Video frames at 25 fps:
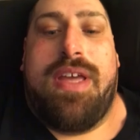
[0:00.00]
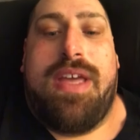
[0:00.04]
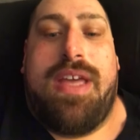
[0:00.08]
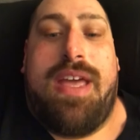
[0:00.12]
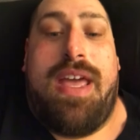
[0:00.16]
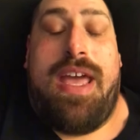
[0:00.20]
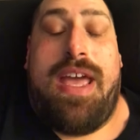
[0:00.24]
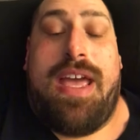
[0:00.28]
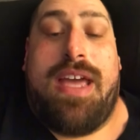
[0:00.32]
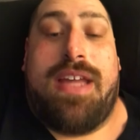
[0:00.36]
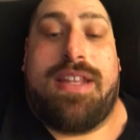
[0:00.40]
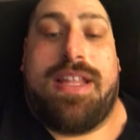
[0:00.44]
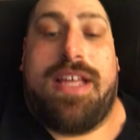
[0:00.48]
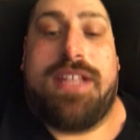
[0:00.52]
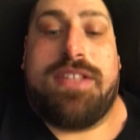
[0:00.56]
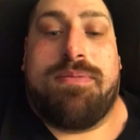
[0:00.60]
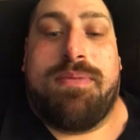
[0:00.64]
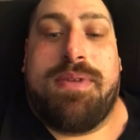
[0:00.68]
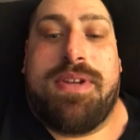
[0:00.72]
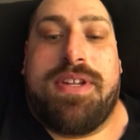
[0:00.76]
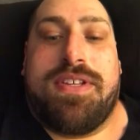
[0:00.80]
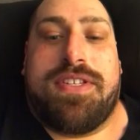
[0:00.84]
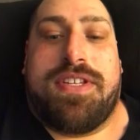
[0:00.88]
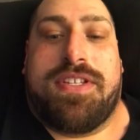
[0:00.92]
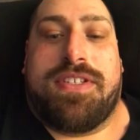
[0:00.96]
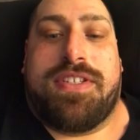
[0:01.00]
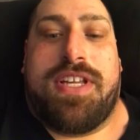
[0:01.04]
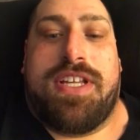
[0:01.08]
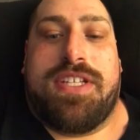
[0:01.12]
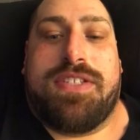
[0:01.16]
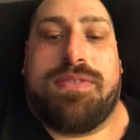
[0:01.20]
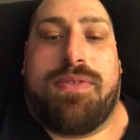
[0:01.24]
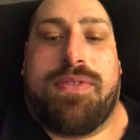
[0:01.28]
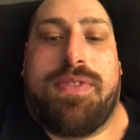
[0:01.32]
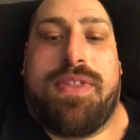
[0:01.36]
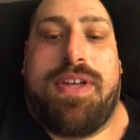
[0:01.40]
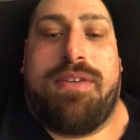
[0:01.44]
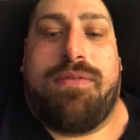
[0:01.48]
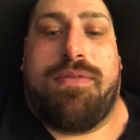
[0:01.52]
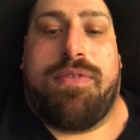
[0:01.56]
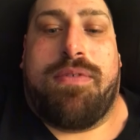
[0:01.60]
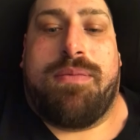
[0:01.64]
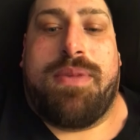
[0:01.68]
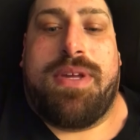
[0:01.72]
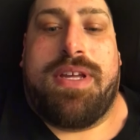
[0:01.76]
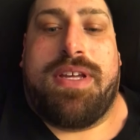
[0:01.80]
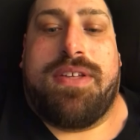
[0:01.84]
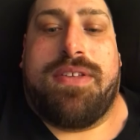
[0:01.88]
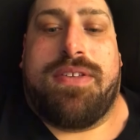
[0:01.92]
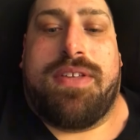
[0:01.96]
And that's been a successful thing for
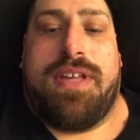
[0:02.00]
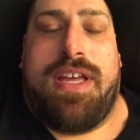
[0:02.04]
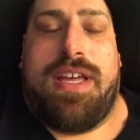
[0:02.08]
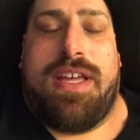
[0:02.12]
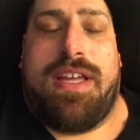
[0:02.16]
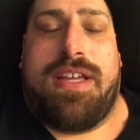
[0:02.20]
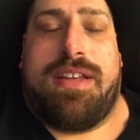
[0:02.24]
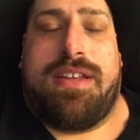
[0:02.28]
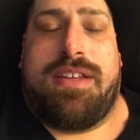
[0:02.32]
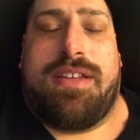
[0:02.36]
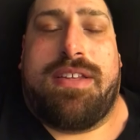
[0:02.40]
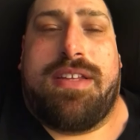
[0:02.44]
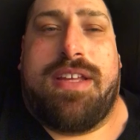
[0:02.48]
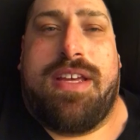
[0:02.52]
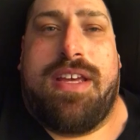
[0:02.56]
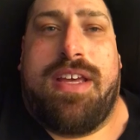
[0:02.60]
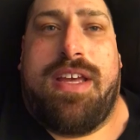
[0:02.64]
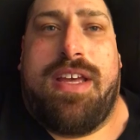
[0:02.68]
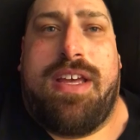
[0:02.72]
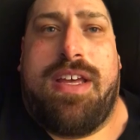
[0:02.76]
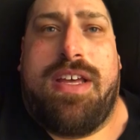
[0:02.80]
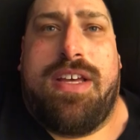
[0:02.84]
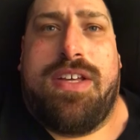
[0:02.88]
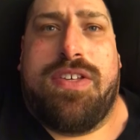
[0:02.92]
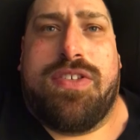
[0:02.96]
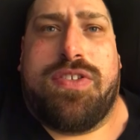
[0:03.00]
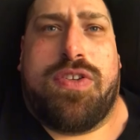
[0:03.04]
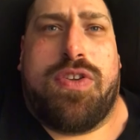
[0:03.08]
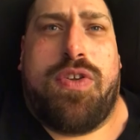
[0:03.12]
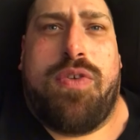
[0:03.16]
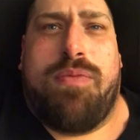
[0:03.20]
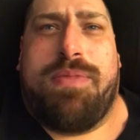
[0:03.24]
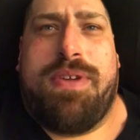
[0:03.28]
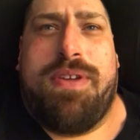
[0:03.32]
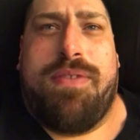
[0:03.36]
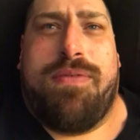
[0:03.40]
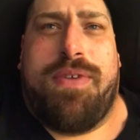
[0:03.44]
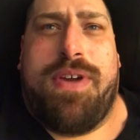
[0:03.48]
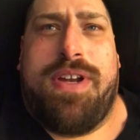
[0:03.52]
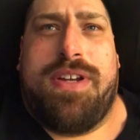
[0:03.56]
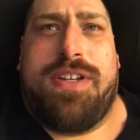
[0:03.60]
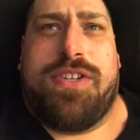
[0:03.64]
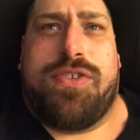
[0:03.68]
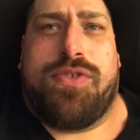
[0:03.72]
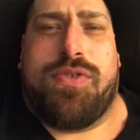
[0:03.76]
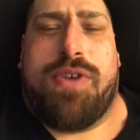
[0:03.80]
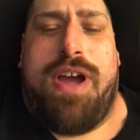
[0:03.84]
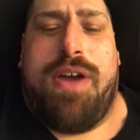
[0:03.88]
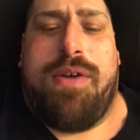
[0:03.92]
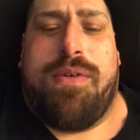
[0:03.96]
me. And so don't be afraid to
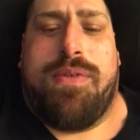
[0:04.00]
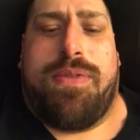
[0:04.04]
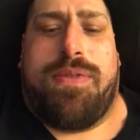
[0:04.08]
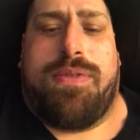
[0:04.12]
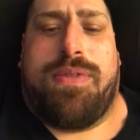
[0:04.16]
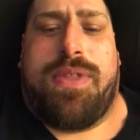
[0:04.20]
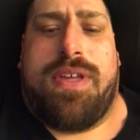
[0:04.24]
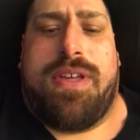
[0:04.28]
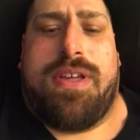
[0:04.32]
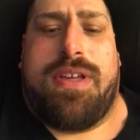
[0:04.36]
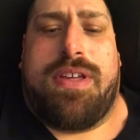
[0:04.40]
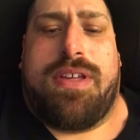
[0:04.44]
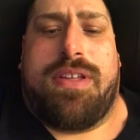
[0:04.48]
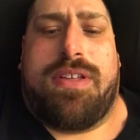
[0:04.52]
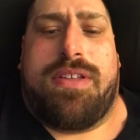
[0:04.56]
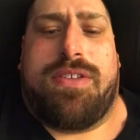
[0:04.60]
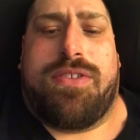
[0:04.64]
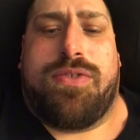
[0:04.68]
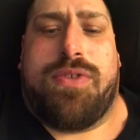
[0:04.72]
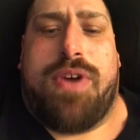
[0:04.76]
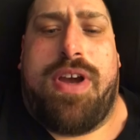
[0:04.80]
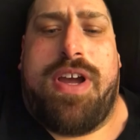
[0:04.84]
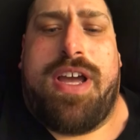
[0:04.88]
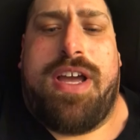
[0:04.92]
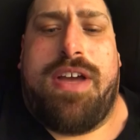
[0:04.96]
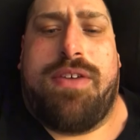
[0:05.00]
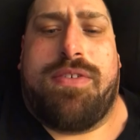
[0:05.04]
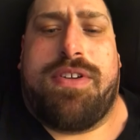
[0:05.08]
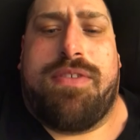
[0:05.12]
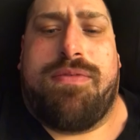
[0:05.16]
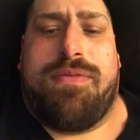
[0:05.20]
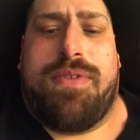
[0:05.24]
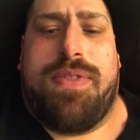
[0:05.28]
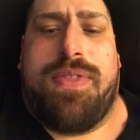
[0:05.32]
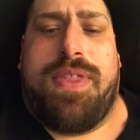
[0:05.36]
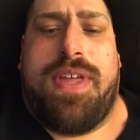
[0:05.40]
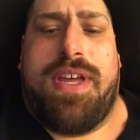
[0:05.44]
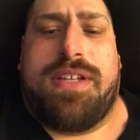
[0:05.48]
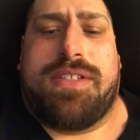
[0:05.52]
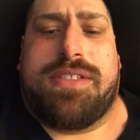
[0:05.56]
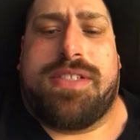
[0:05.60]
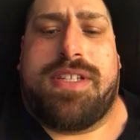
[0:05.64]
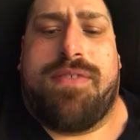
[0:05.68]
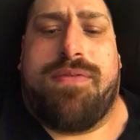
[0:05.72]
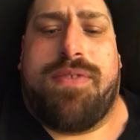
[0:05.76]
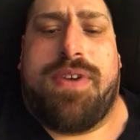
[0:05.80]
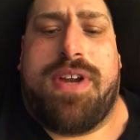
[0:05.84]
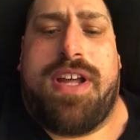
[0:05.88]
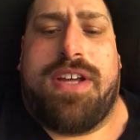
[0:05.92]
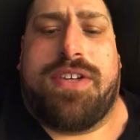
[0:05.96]
try with the, try out different things,
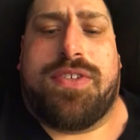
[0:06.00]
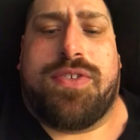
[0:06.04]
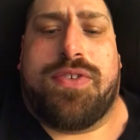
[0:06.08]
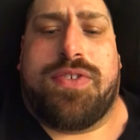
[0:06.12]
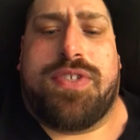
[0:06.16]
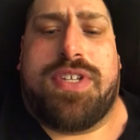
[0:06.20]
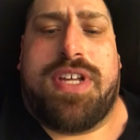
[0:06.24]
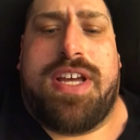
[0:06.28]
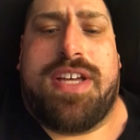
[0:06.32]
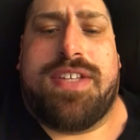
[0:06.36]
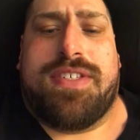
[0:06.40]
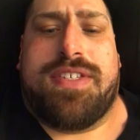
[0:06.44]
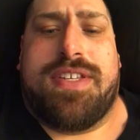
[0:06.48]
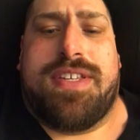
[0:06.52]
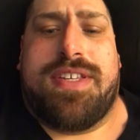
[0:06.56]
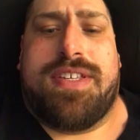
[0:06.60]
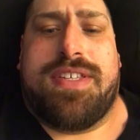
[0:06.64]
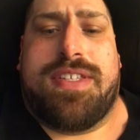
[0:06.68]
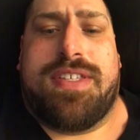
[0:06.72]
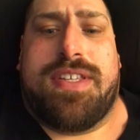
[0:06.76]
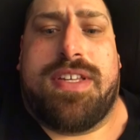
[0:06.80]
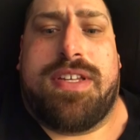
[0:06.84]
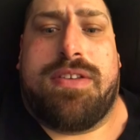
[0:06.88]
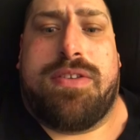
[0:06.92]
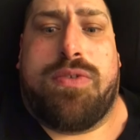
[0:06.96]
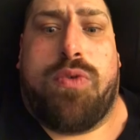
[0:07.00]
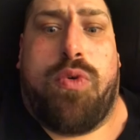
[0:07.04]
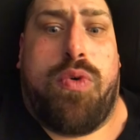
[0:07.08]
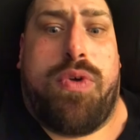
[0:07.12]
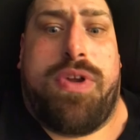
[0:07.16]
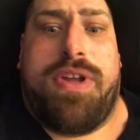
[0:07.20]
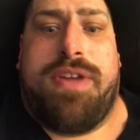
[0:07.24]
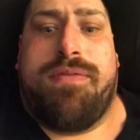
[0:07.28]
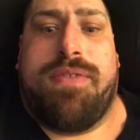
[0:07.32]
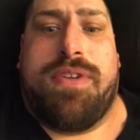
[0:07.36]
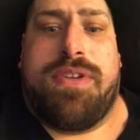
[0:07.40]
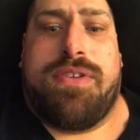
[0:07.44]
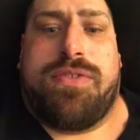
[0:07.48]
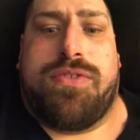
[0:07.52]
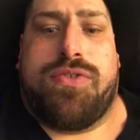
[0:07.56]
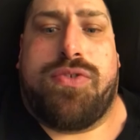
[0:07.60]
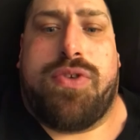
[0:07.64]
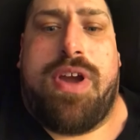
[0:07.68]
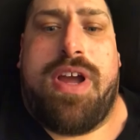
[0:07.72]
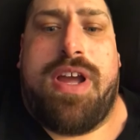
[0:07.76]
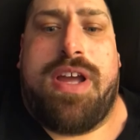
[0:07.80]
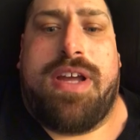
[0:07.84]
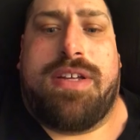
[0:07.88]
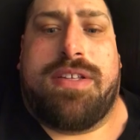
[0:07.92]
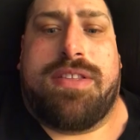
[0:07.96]
different exercises, and or even
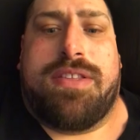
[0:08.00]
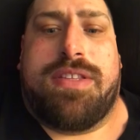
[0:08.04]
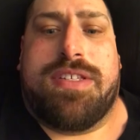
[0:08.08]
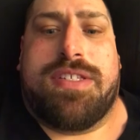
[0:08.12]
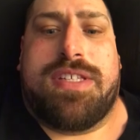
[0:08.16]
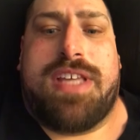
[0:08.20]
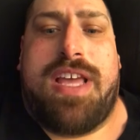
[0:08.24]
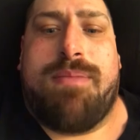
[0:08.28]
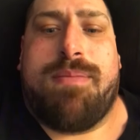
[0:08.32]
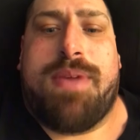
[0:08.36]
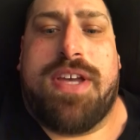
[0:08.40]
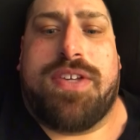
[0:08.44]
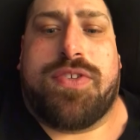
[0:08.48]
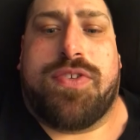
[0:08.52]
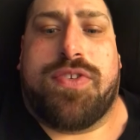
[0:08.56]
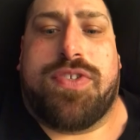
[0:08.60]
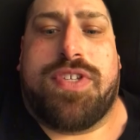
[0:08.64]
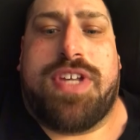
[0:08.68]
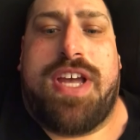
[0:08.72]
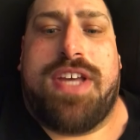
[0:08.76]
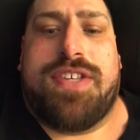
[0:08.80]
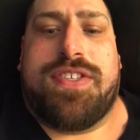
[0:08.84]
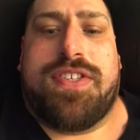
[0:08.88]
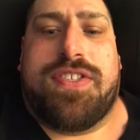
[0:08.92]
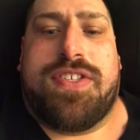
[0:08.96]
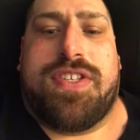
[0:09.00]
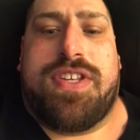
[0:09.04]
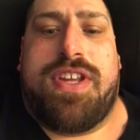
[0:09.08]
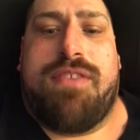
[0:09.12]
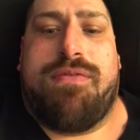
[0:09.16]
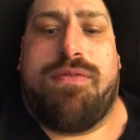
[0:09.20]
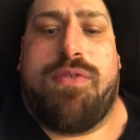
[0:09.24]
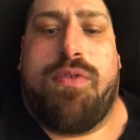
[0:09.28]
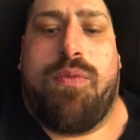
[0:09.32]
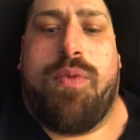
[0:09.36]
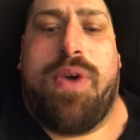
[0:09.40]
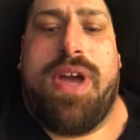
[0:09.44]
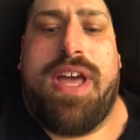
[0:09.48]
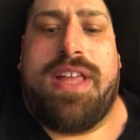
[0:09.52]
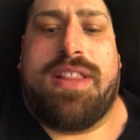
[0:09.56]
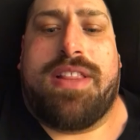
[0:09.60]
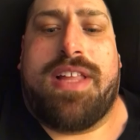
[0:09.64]
trying the same exercises a different way.